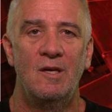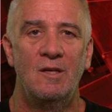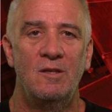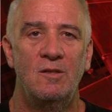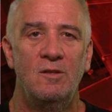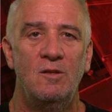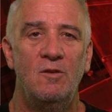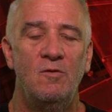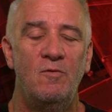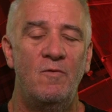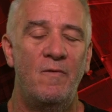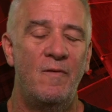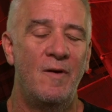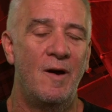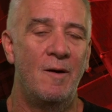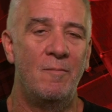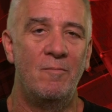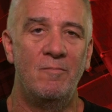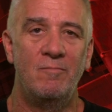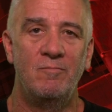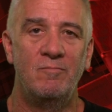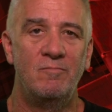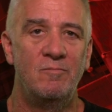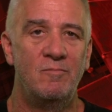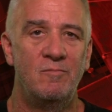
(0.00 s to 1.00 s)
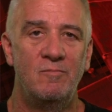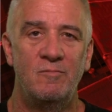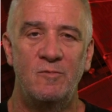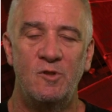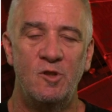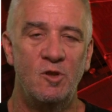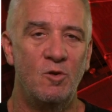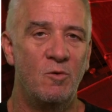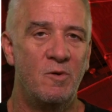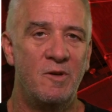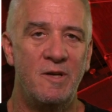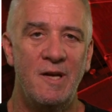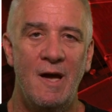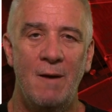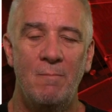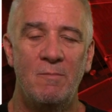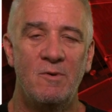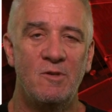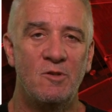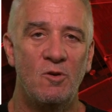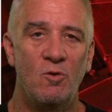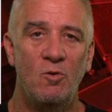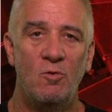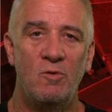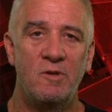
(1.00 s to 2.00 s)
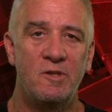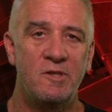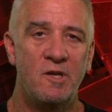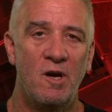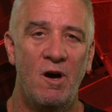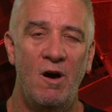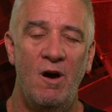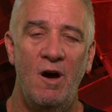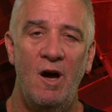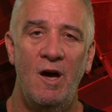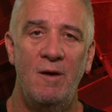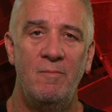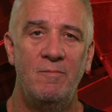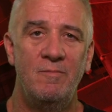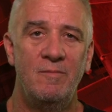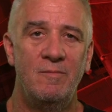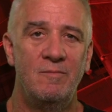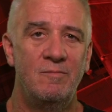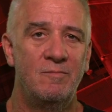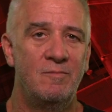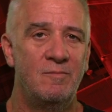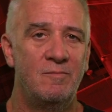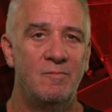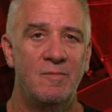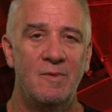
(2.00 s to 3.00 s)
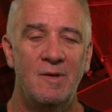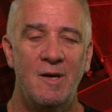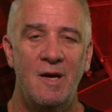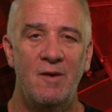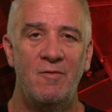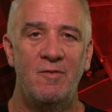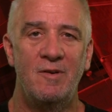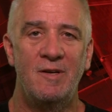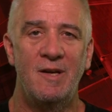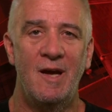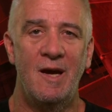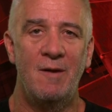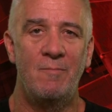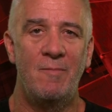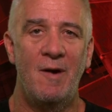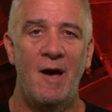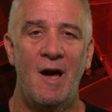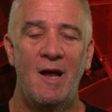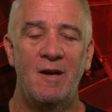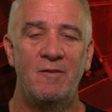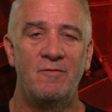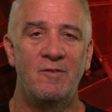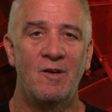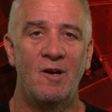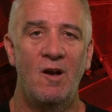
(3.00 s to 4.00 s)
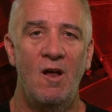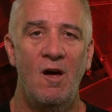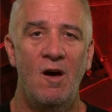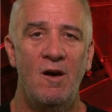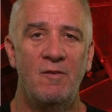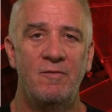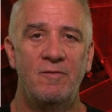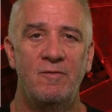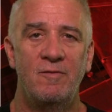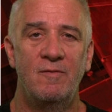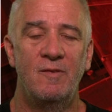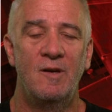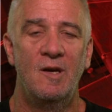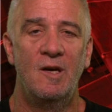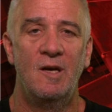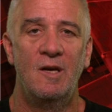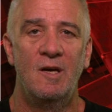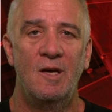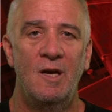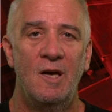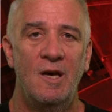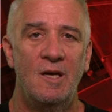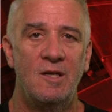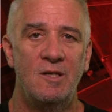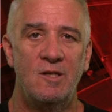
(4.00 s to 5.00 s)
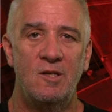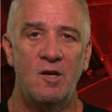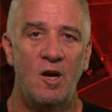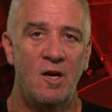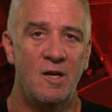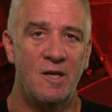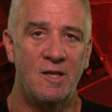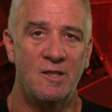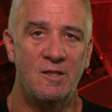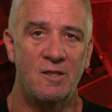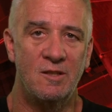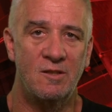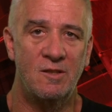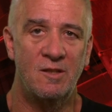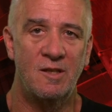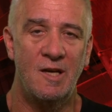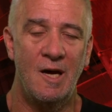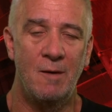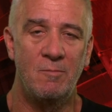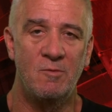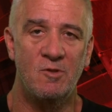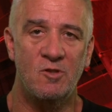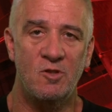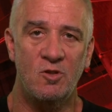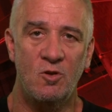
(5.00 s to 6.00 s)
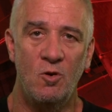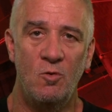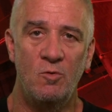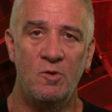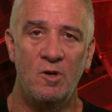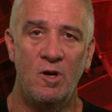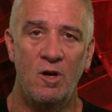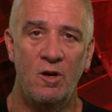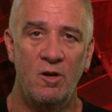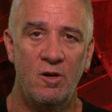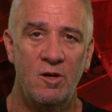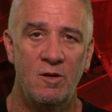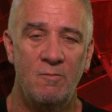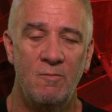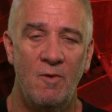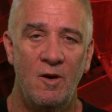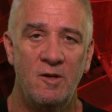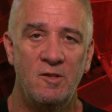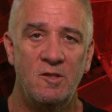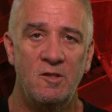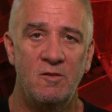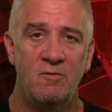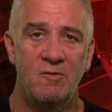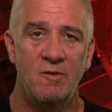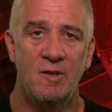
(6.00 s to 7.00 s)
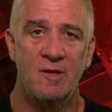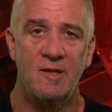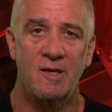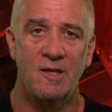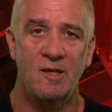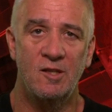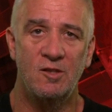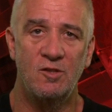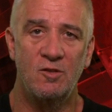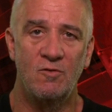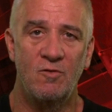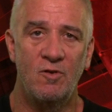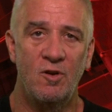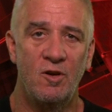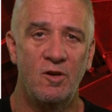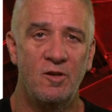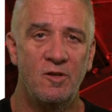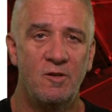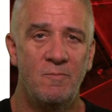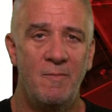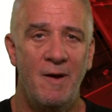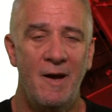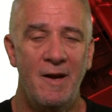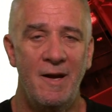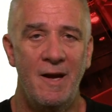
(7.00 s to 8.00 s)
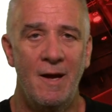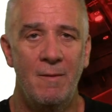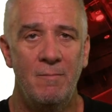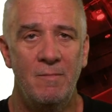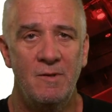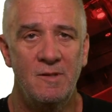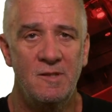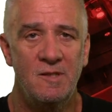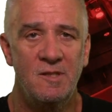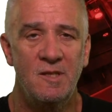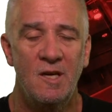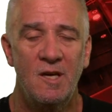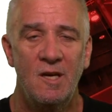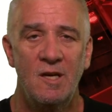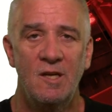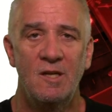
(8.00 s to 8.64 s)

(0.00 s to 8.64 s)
You've deal with numbers all the time. Everyday part of your life. Now, you don't need to come to school to learn most of your things you've learned about numbers.